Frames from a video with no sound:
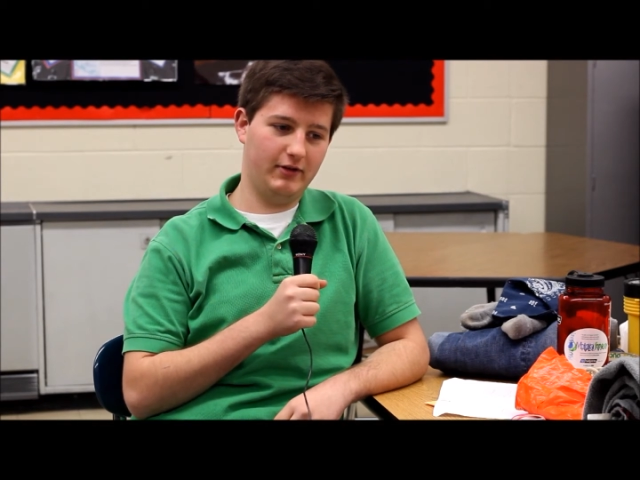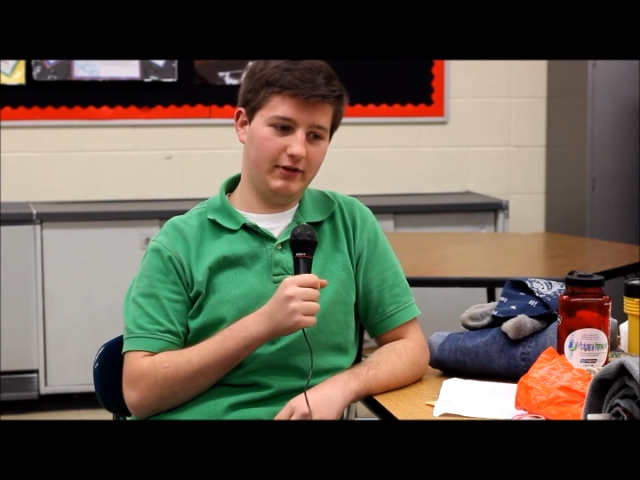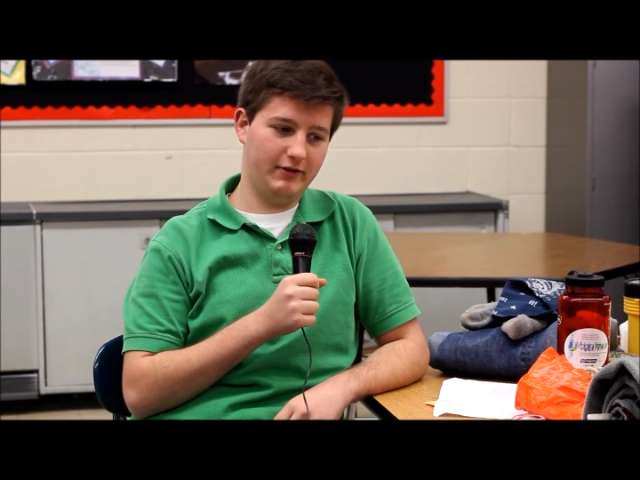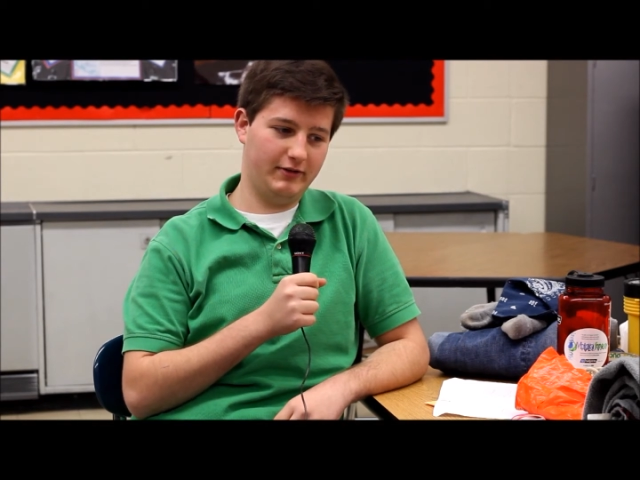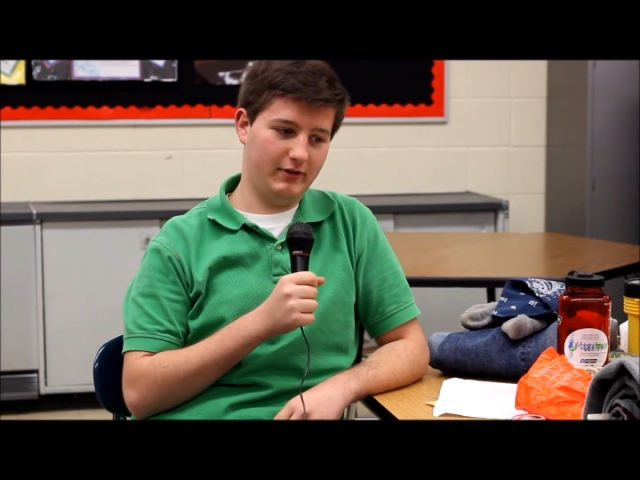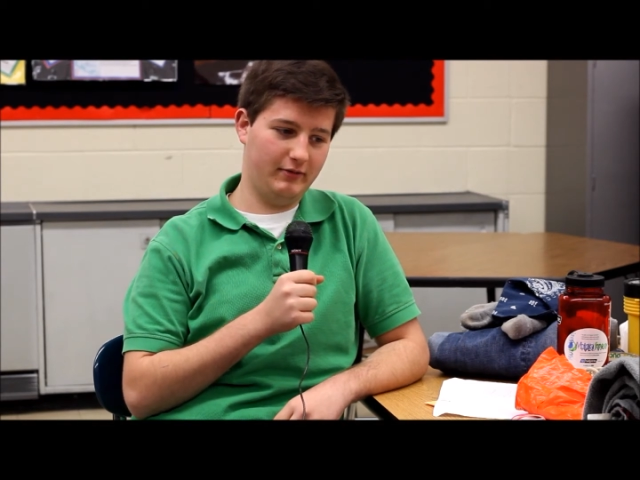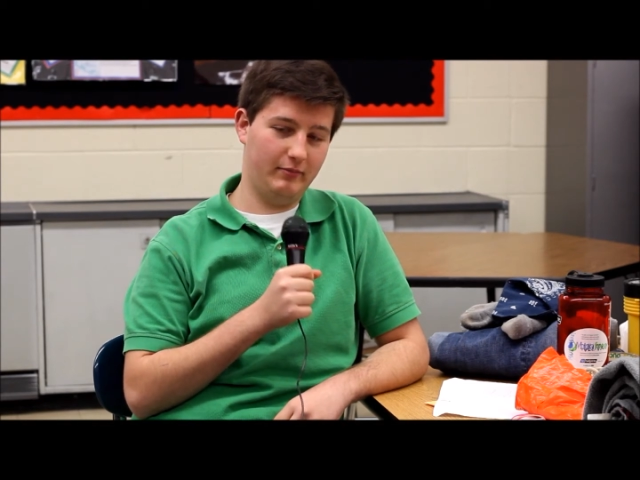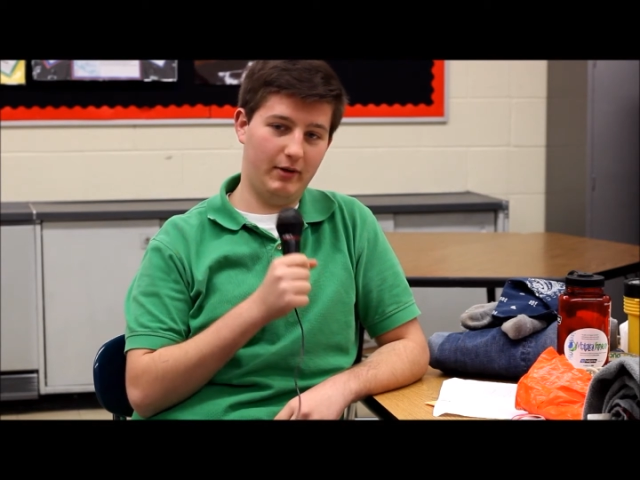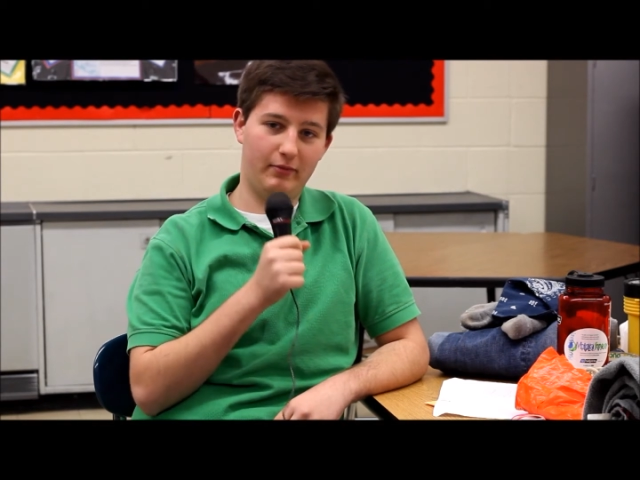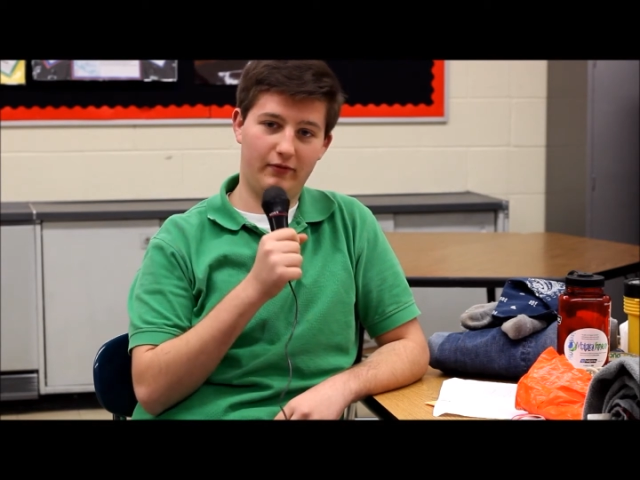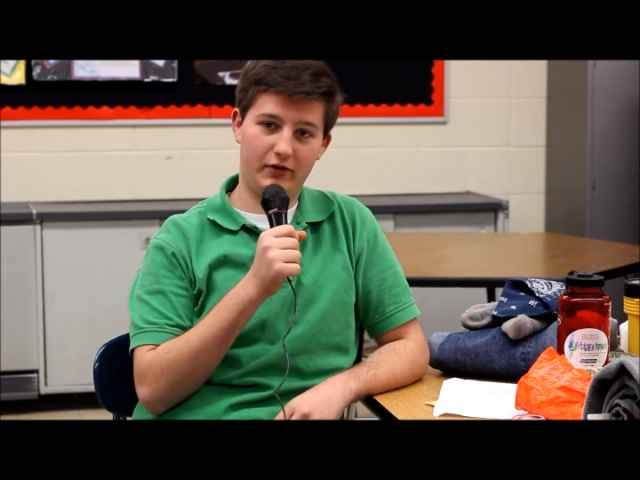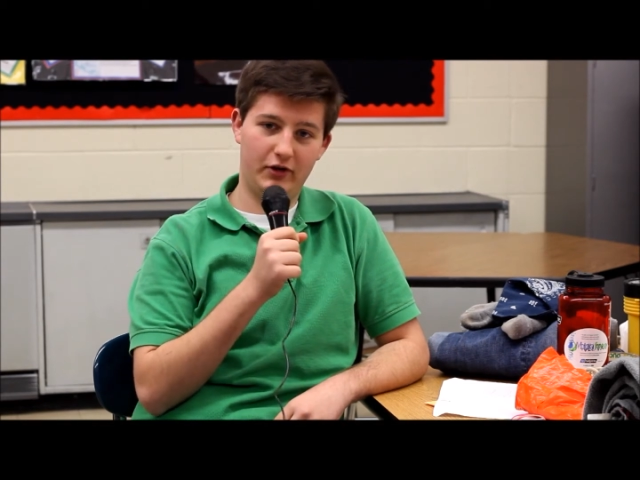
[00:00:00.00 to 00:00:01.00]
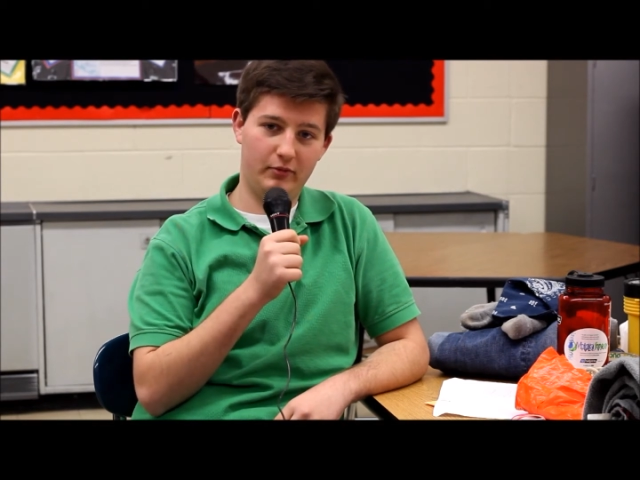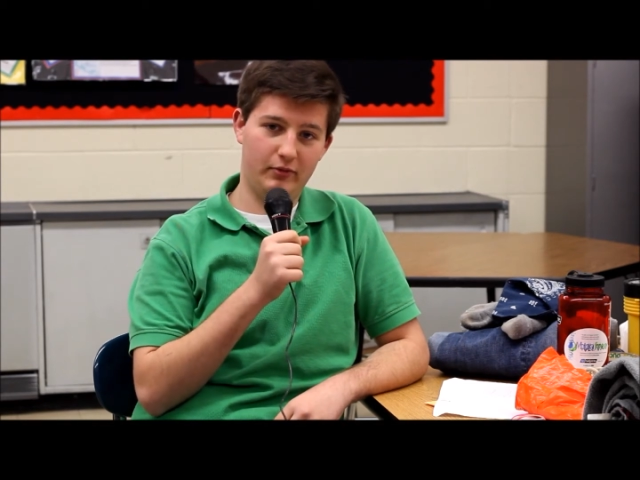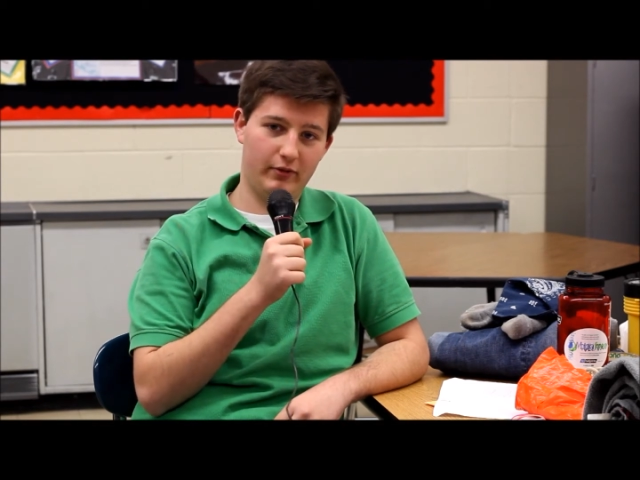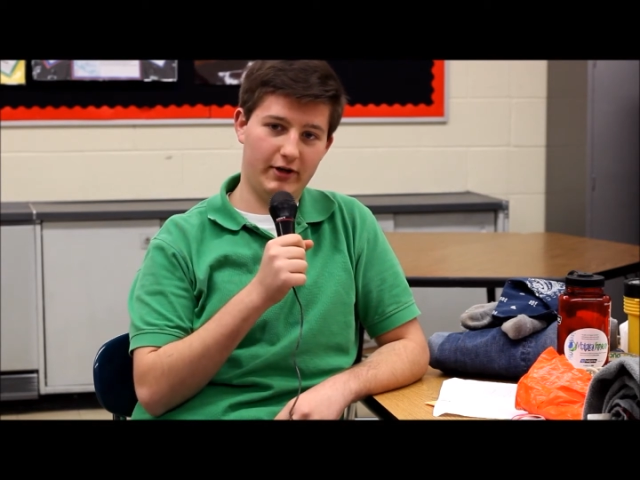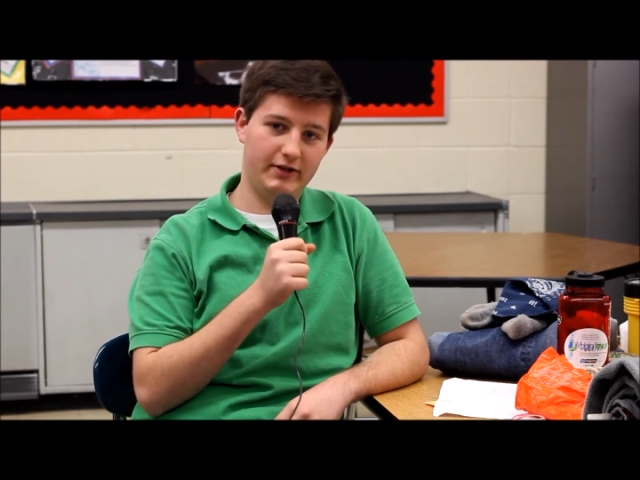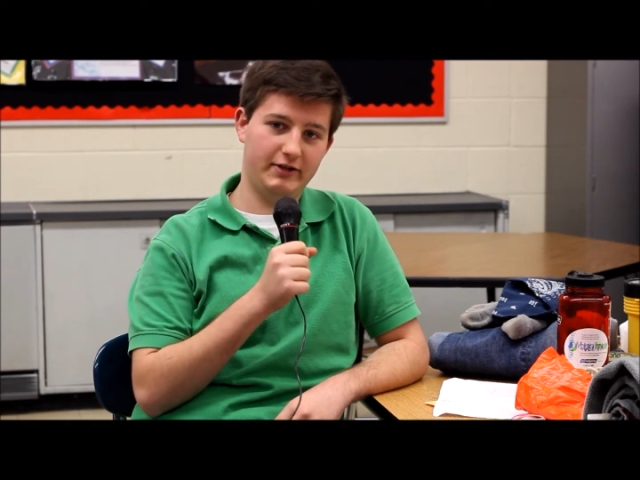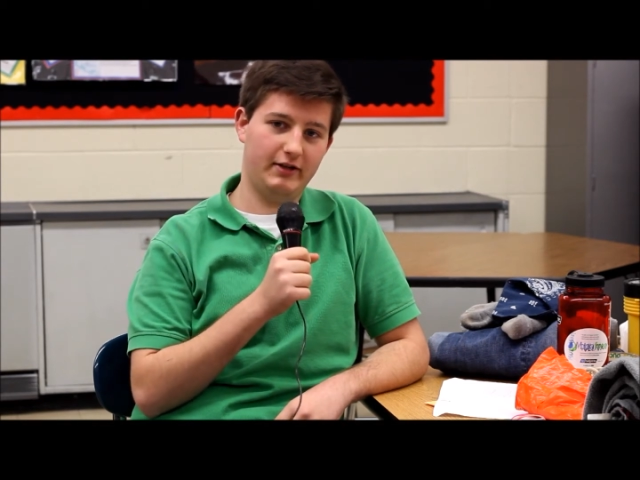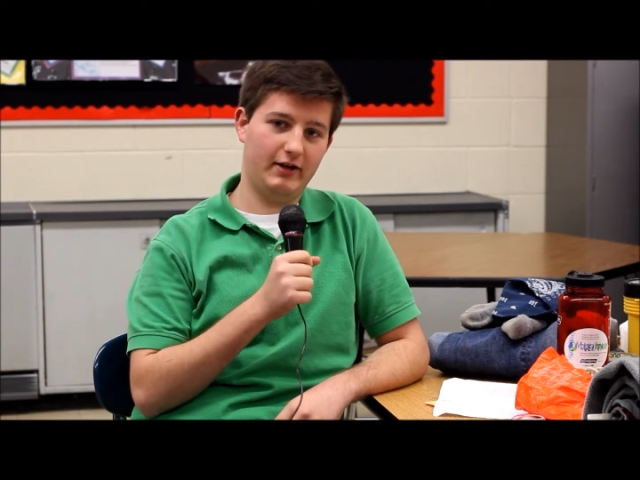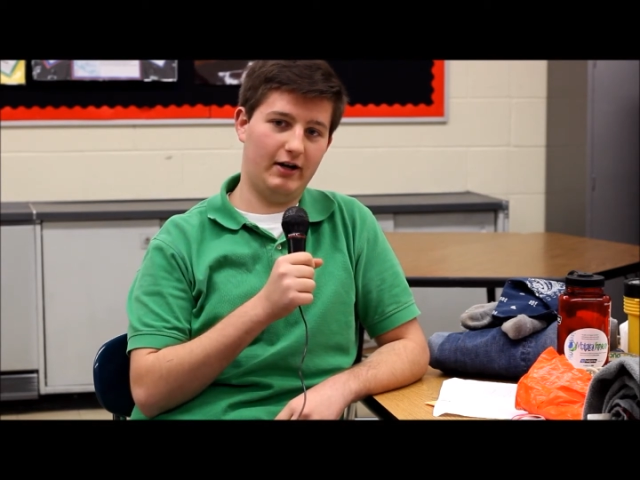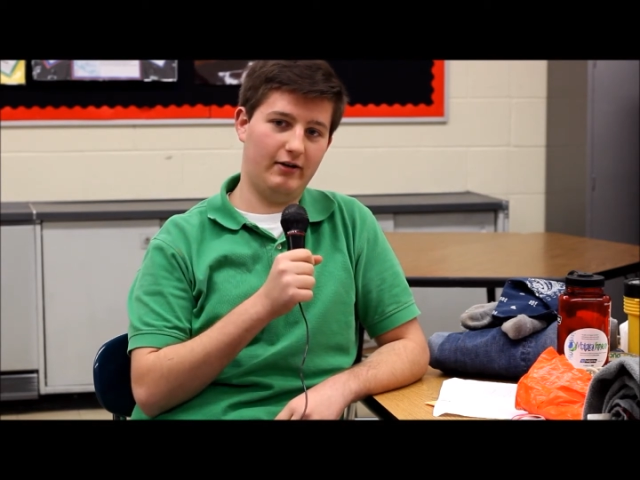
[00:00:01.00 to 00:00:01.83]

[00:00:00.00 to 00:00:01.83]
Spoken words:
and as a member of the human race,